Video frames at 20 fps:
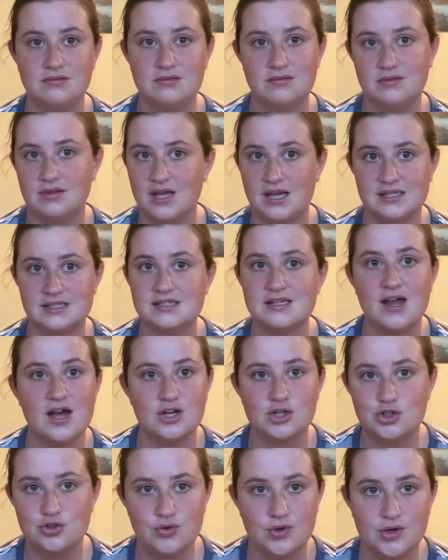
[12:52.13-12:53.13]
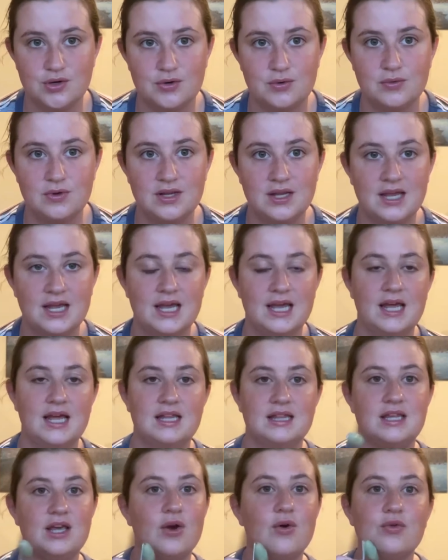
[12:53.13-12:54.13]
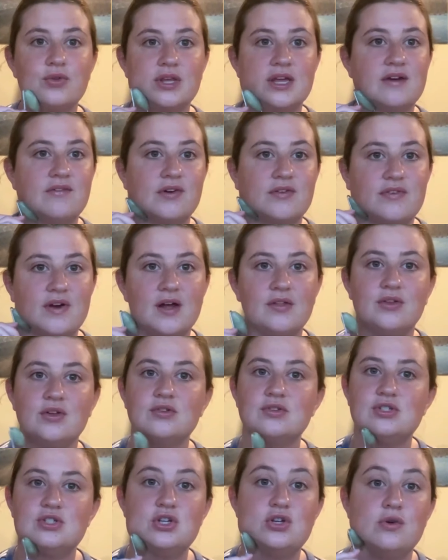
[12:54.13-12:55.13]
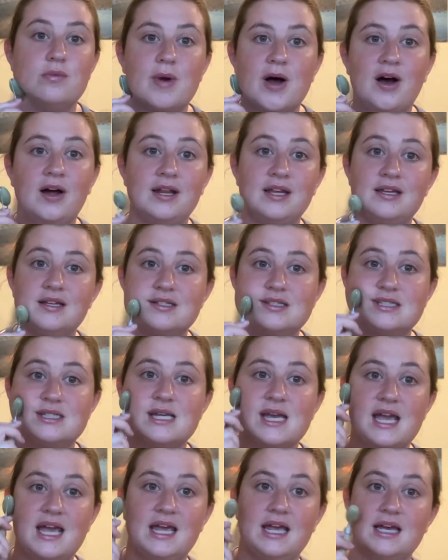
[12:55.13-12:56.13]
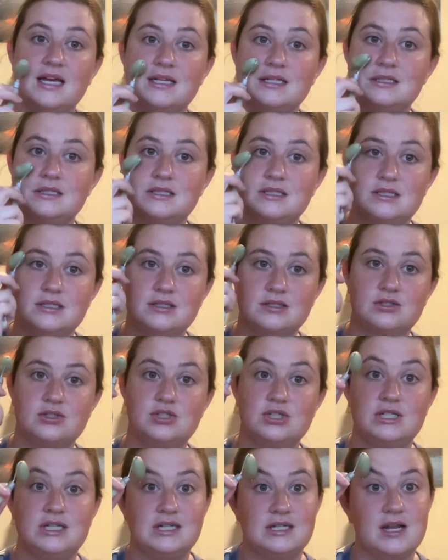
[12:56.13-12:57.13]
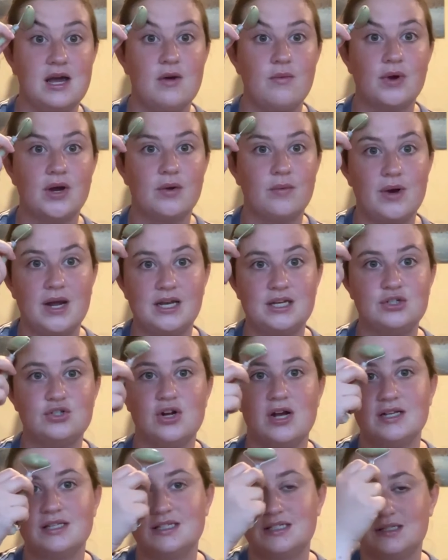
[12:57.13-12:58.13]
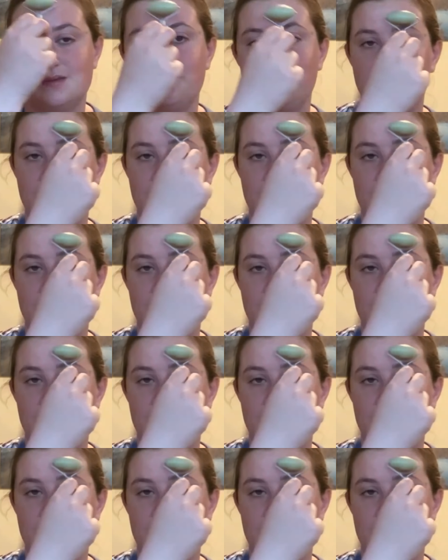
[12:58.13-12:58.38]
that's not true. They only ever found those 2 bodies, and she did not wear a wedding dress.